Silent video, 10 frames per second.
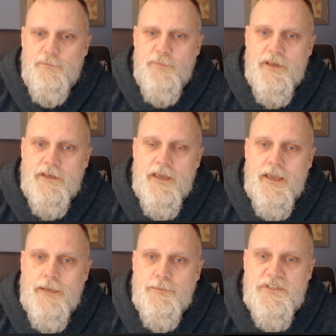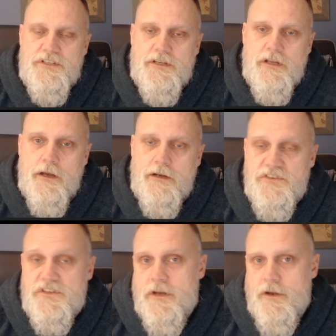big games kind of
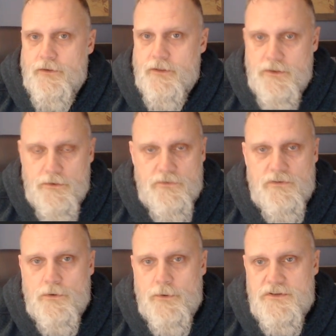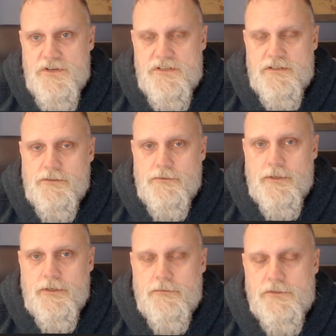scenario that you can throw in just to
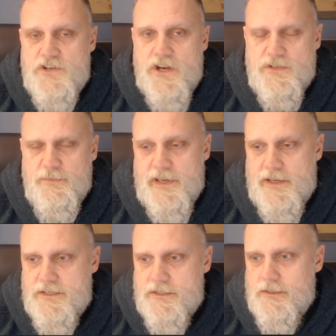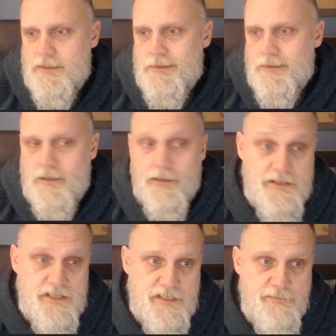uh, change a pace. And
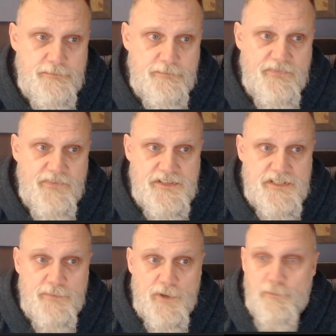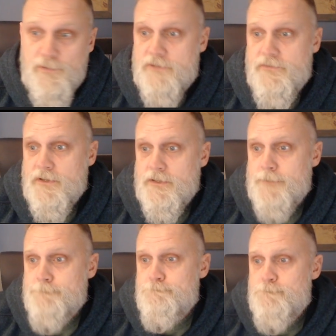this is fits the bill perfectly.
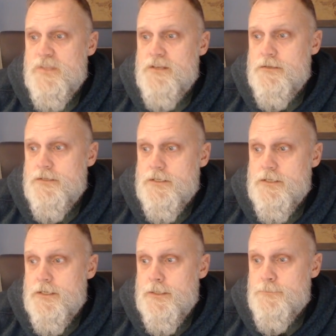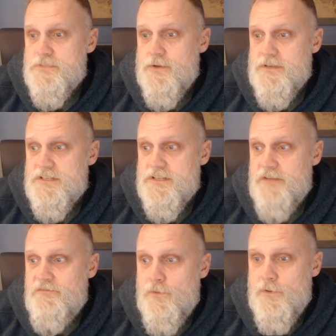Um, so as I
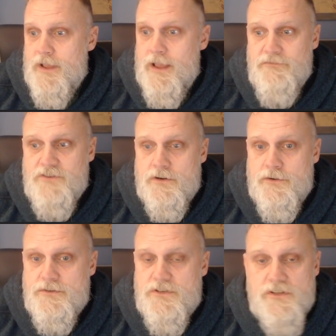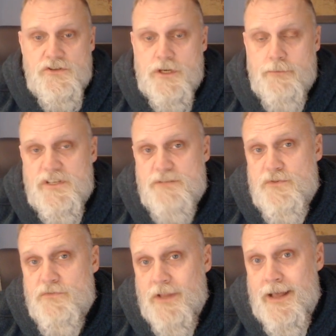said, four and a half turns. The Germans
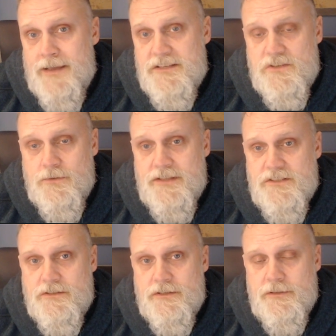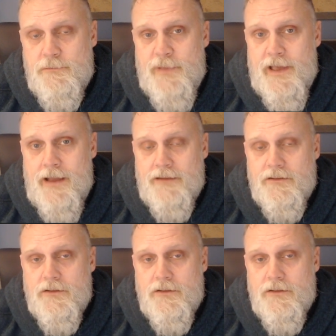move last, so that's going to impact